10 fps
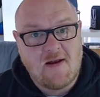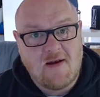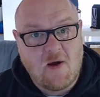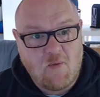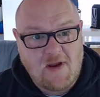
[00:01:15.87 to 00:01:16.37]

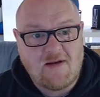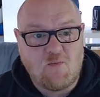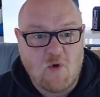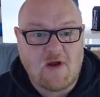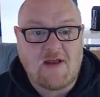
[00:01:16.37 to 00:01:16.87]
Now we're
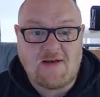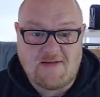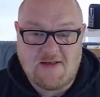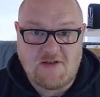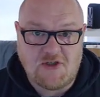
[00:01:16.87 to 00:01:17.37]
working
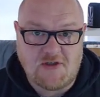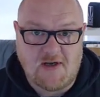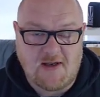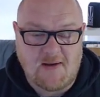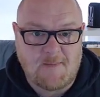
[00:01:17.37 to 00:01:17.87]

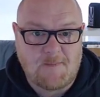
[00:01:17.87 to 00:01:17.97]
digitally,